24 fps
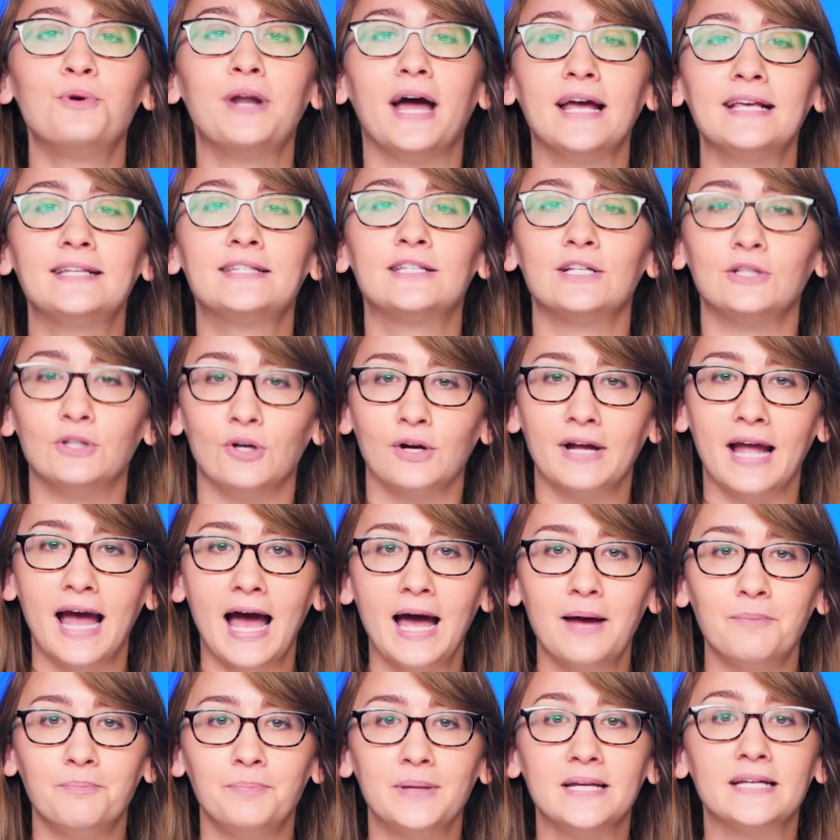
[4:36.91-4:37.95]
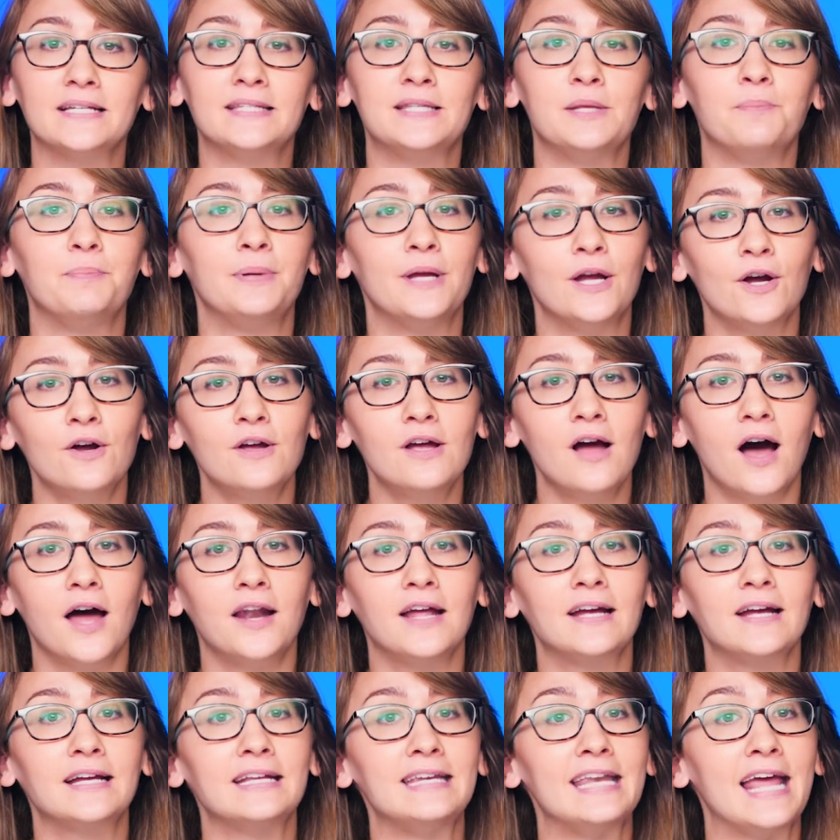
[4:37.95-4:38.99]
nice to look at because the
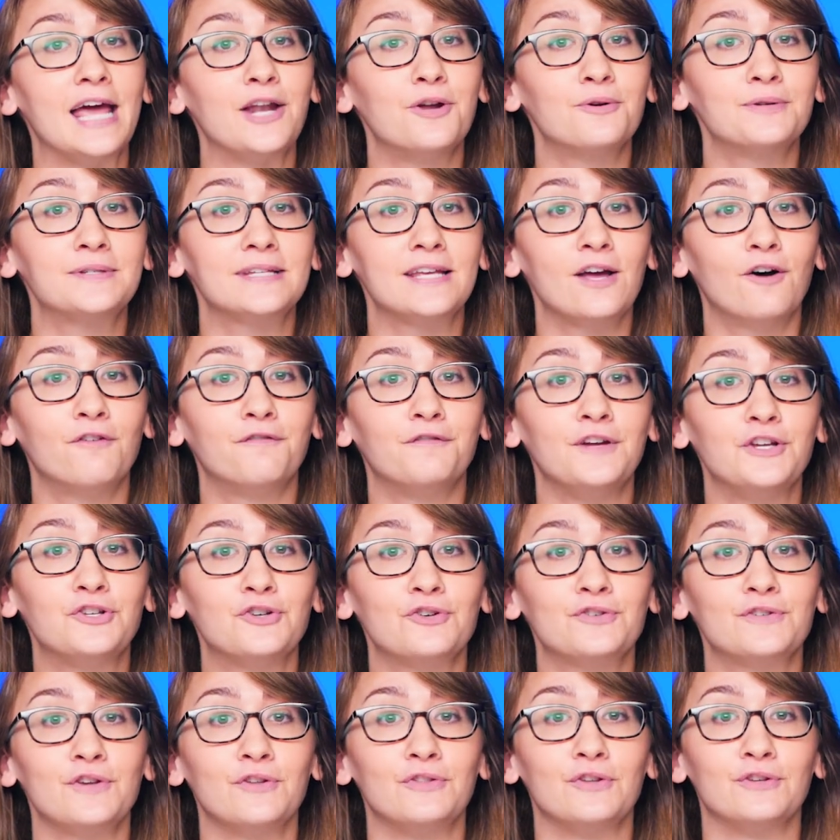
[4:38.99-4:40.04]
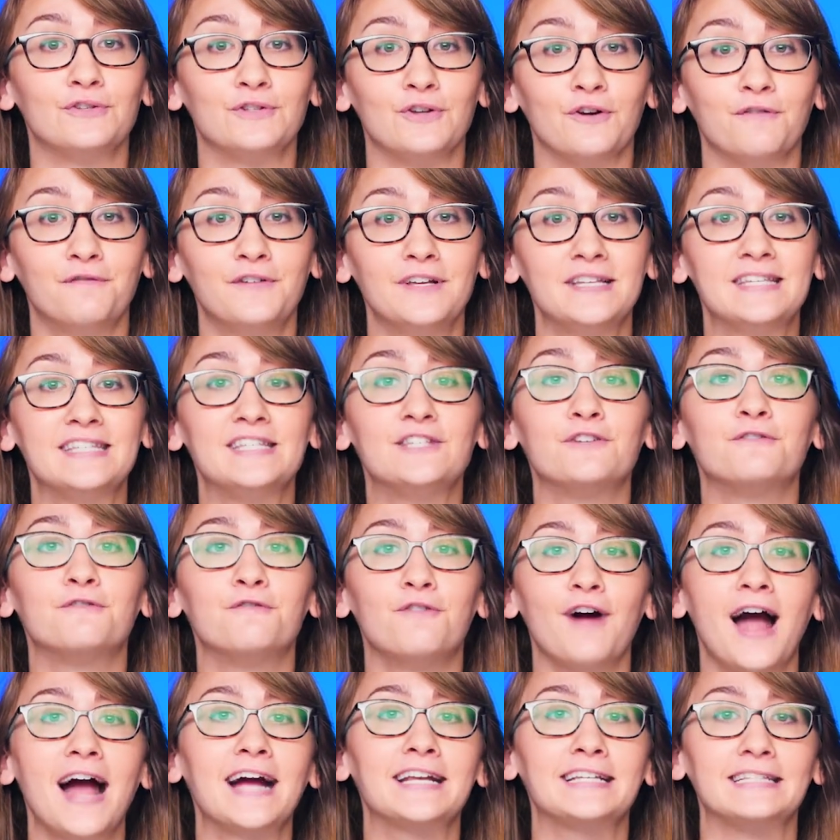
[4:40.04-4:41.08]
periodic nanoscale features on the surface
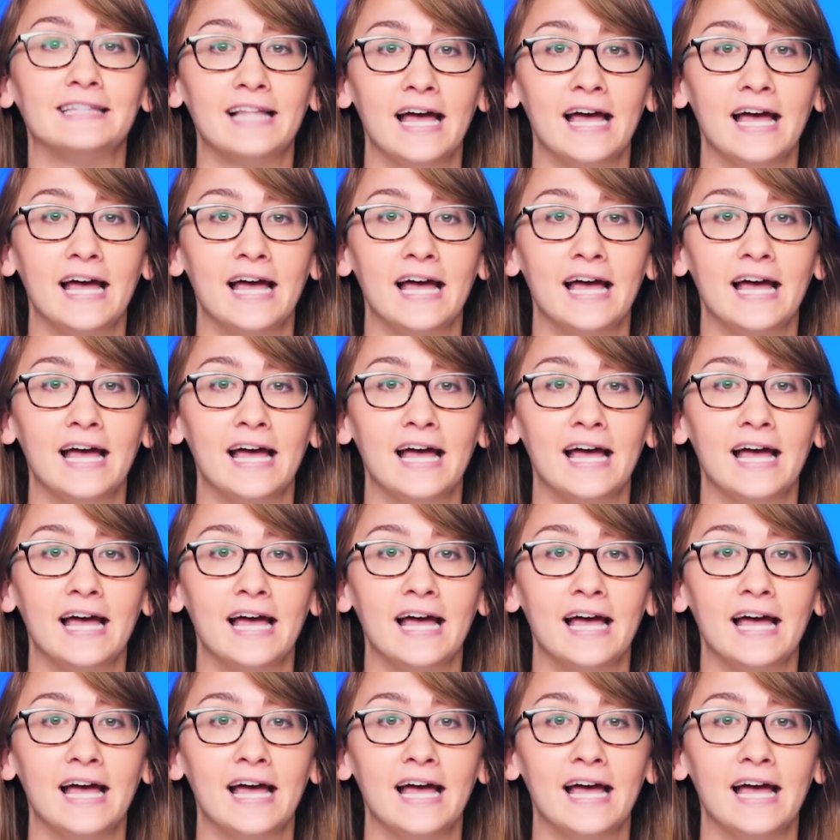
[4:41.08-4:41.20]
diffract